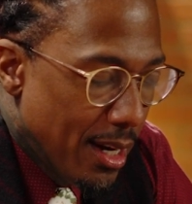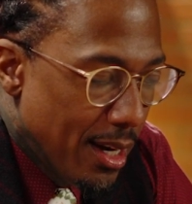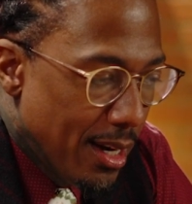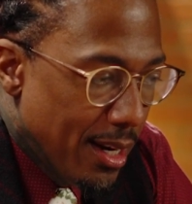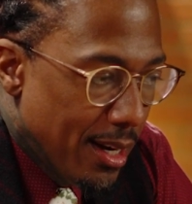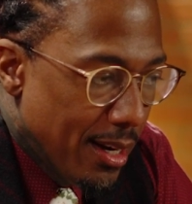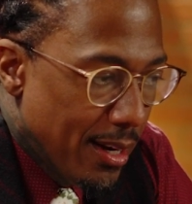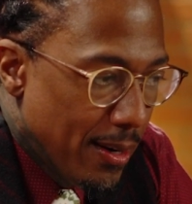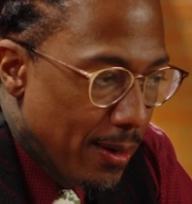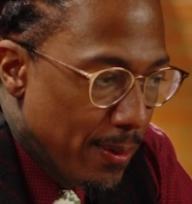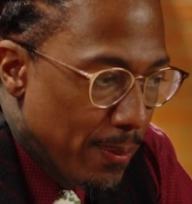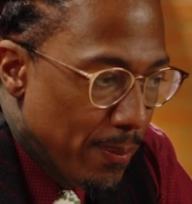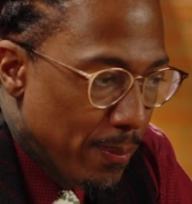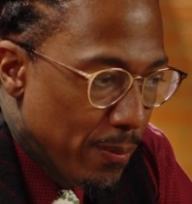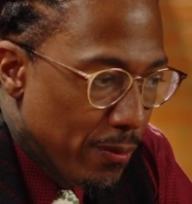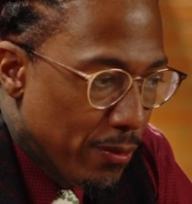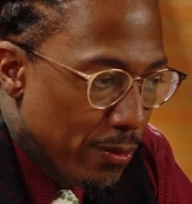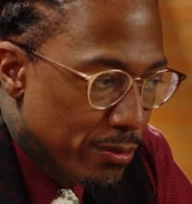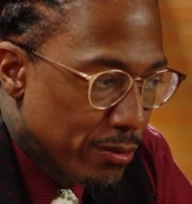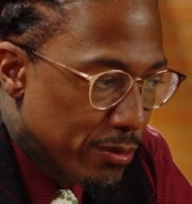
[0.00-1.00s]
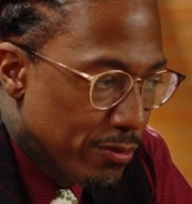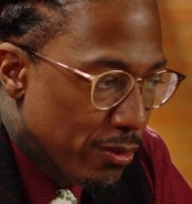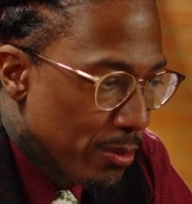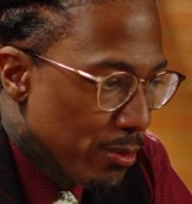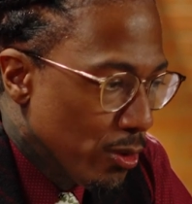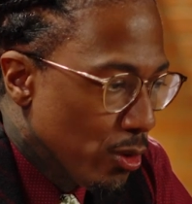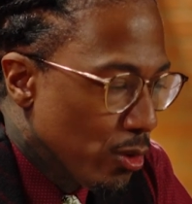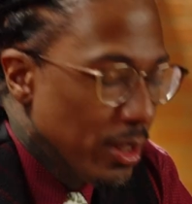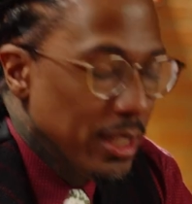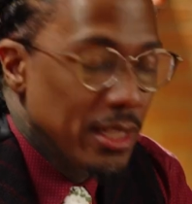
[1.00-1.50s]
from
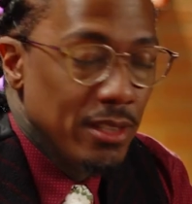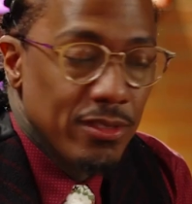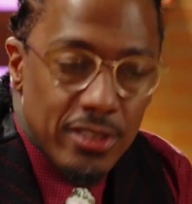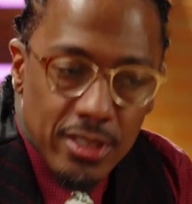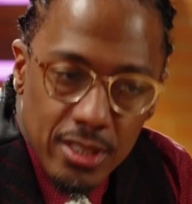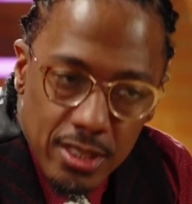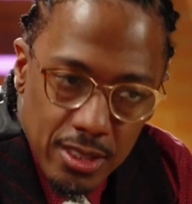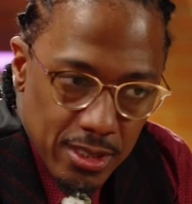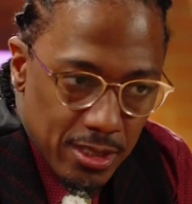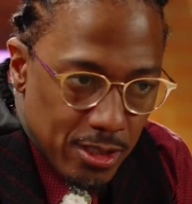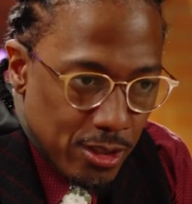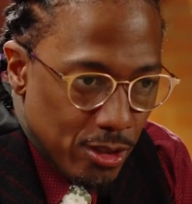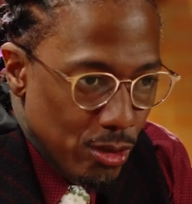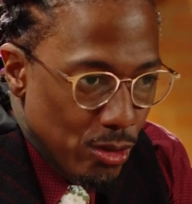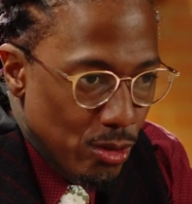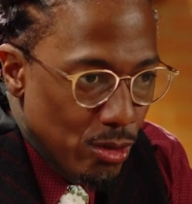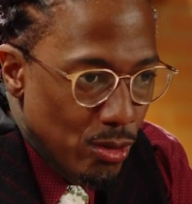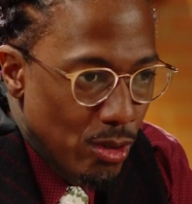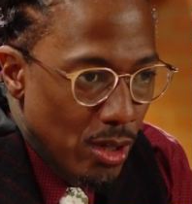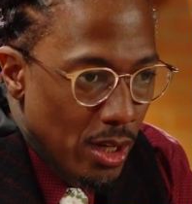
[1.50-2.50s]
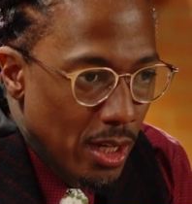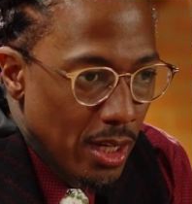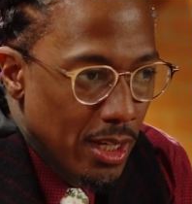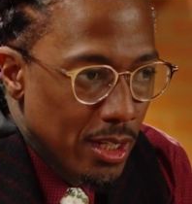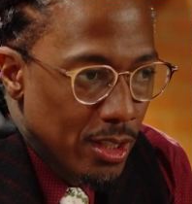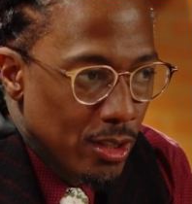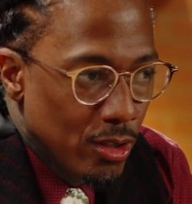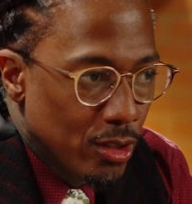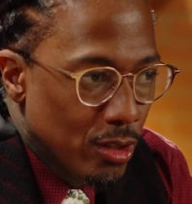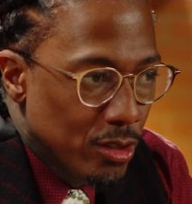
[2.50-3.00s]
grieving to
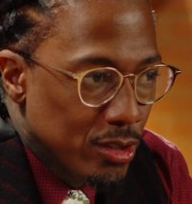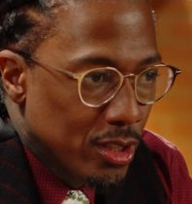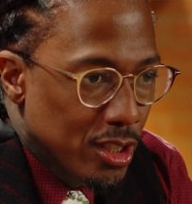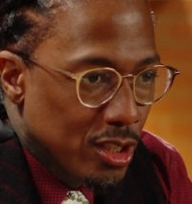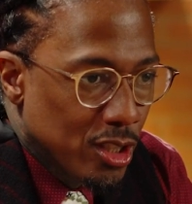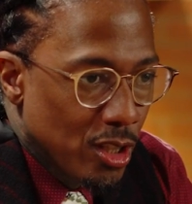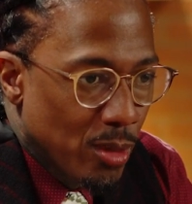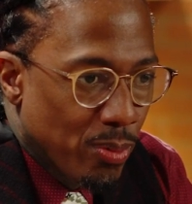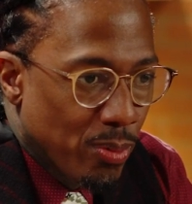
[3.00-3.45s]
just your